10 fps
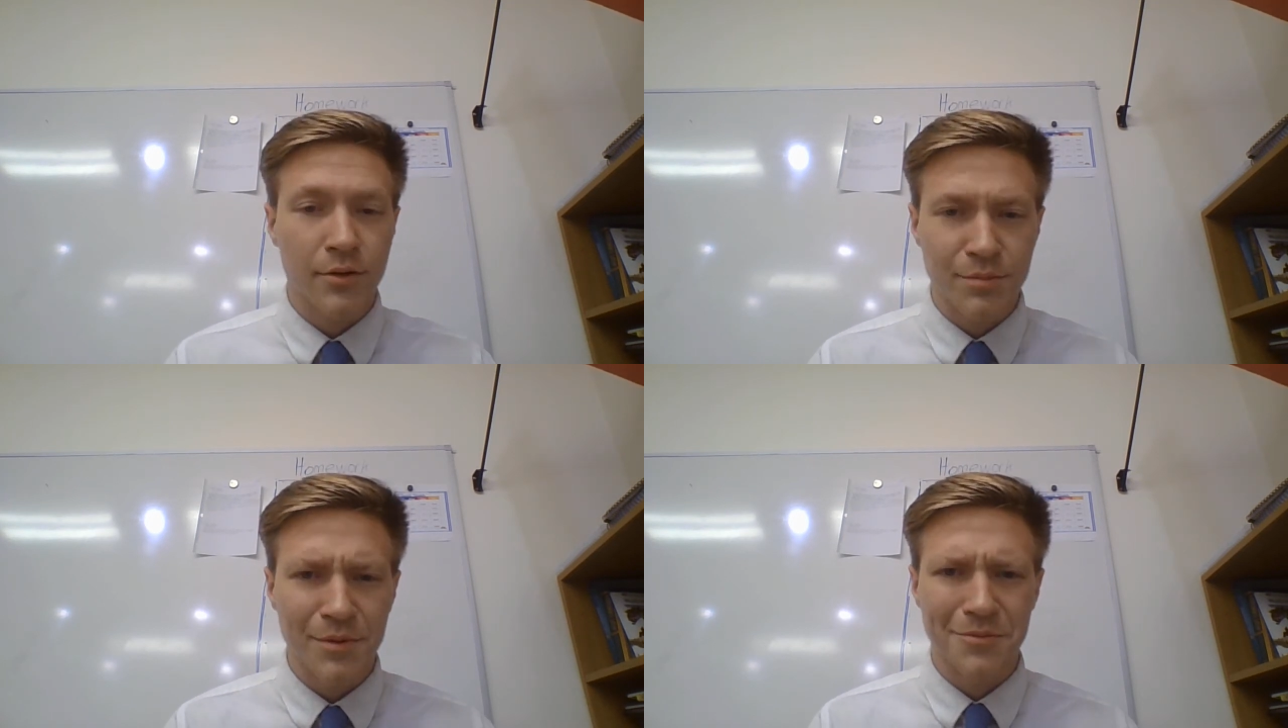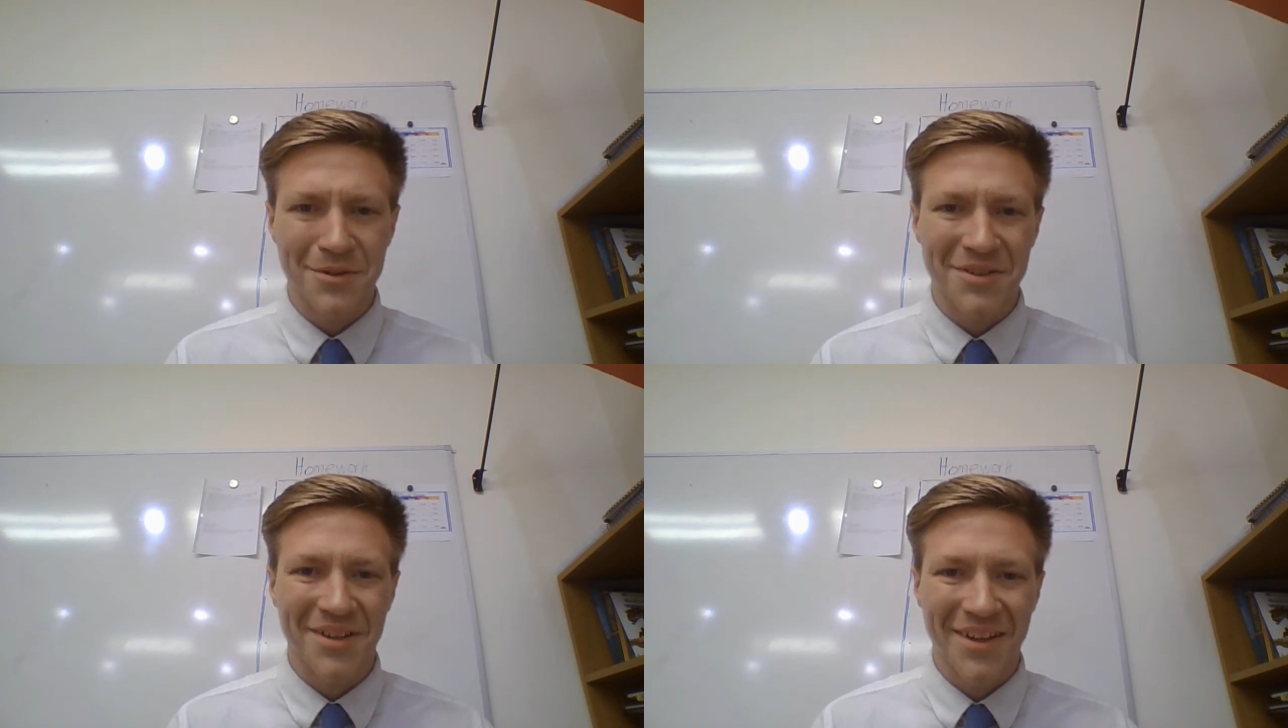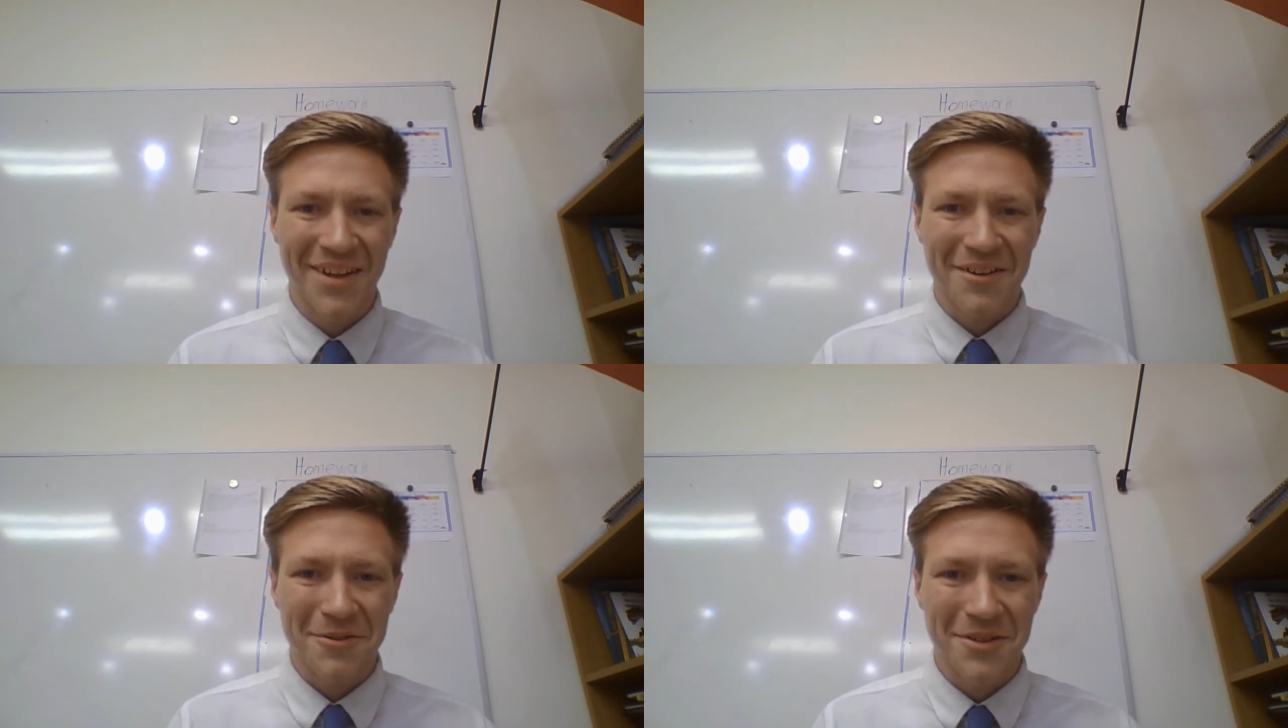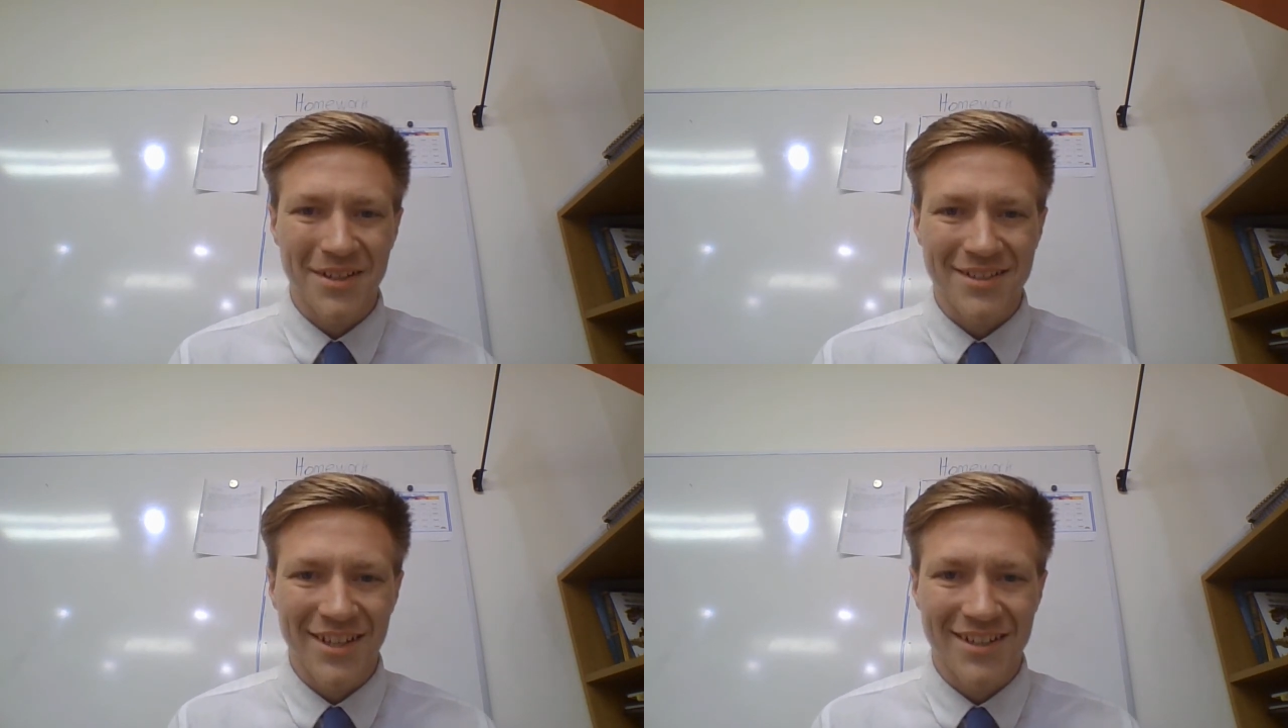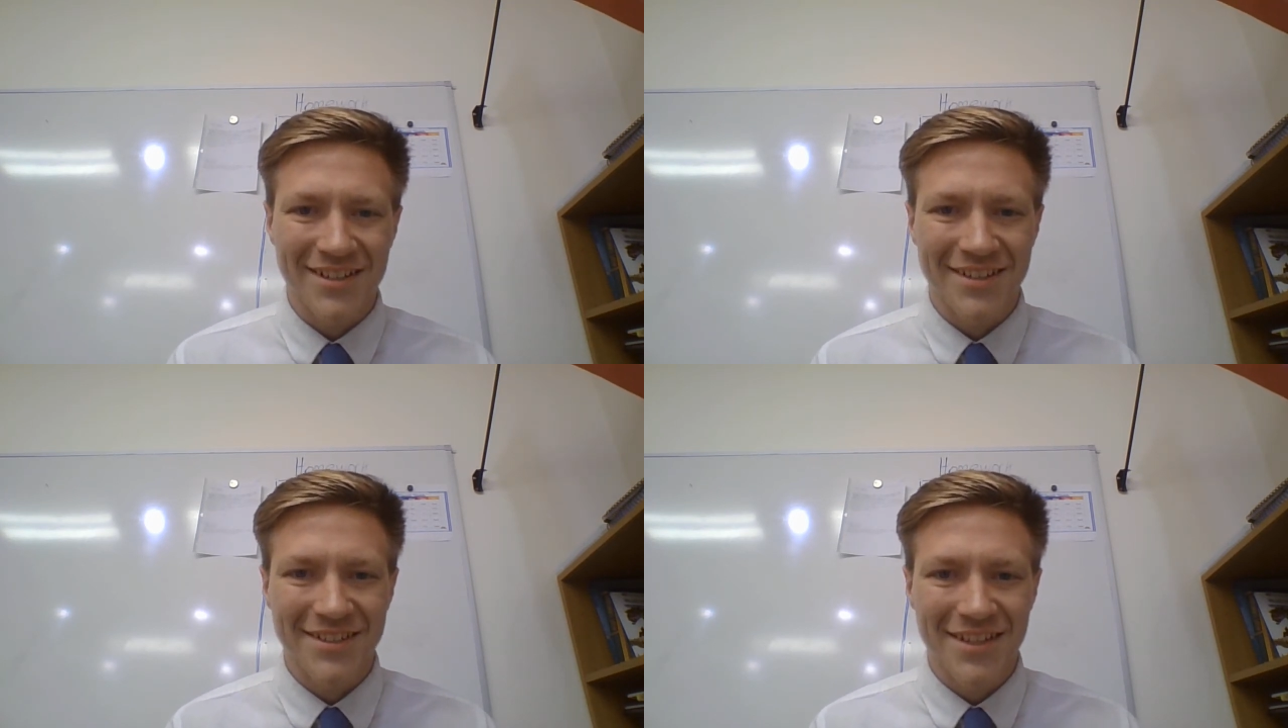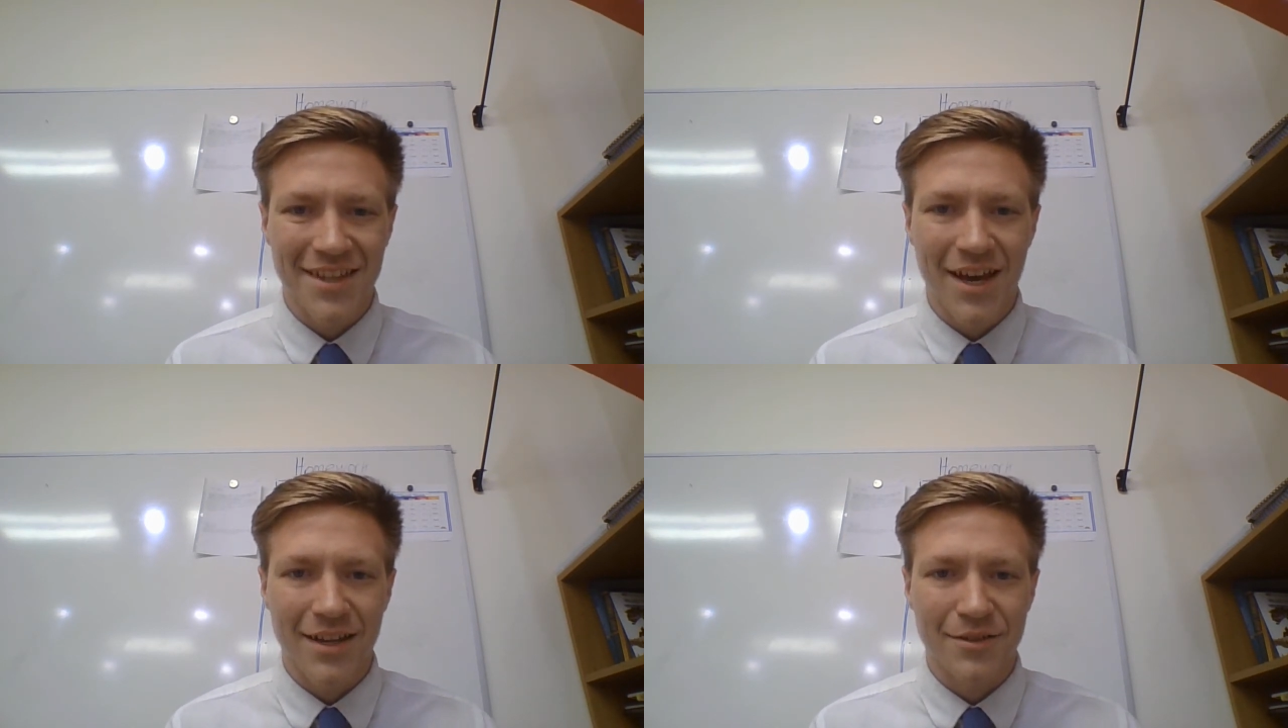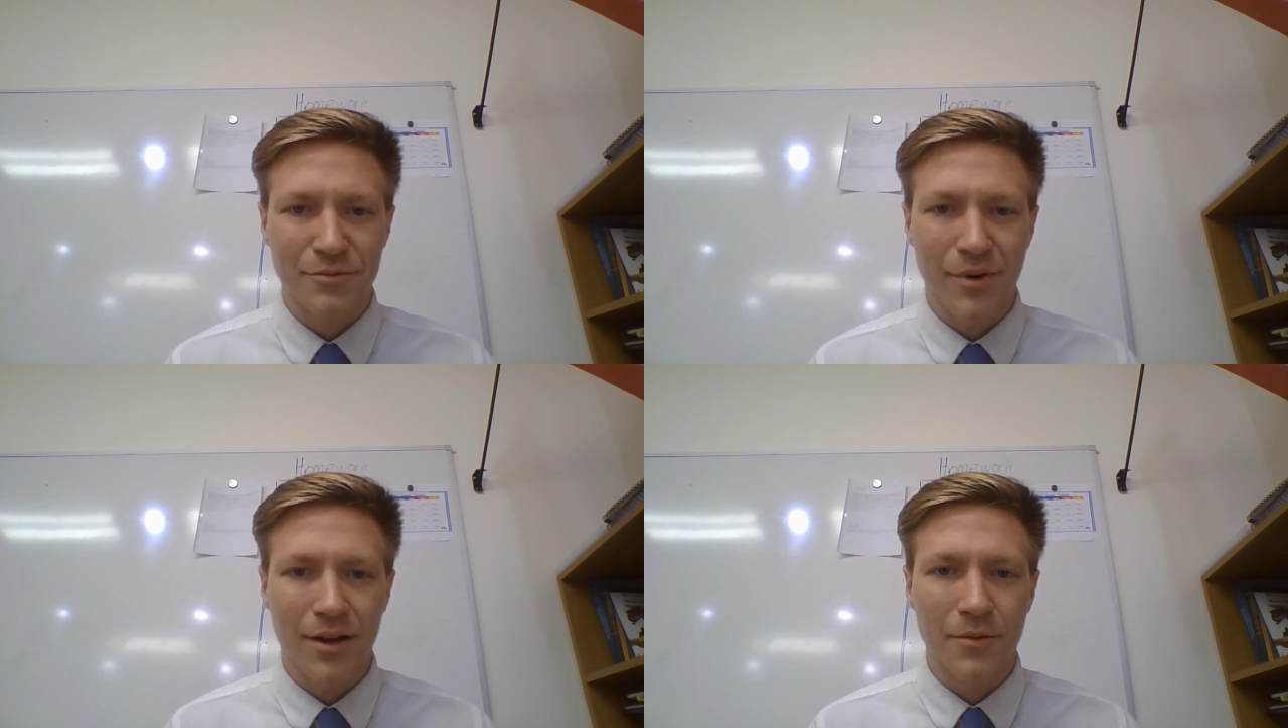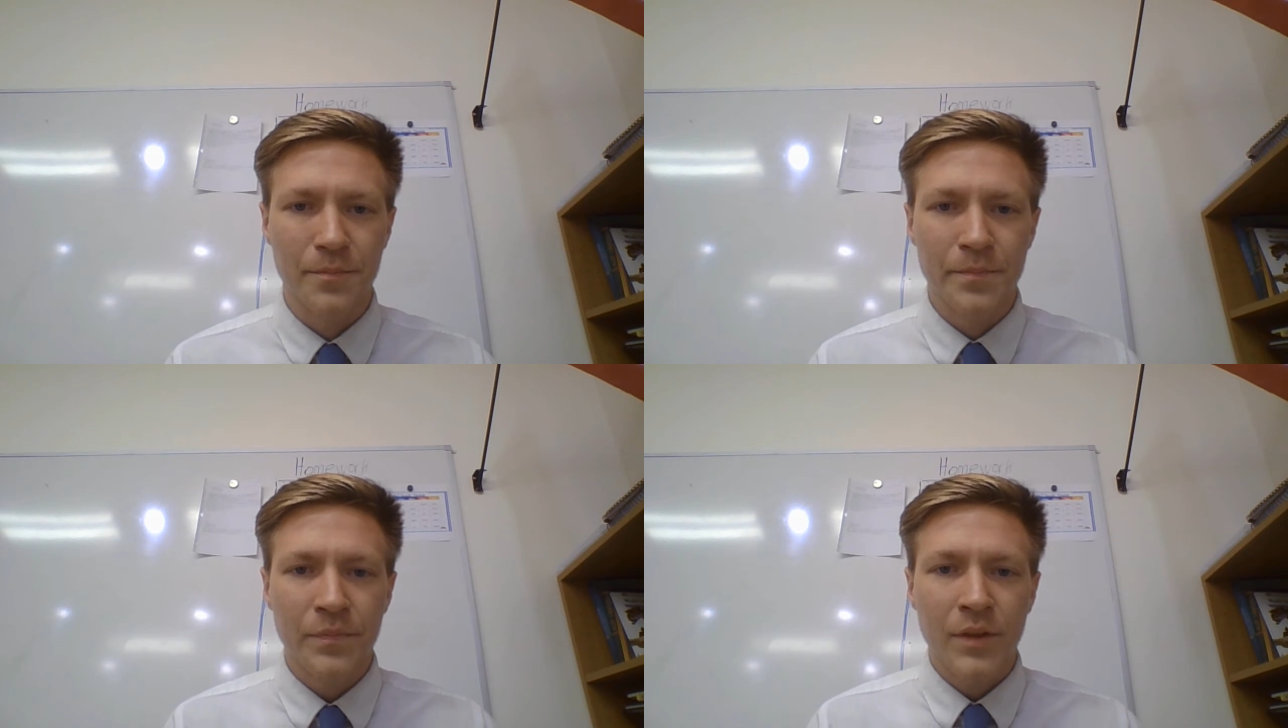It's been really, really exciting to see that as well.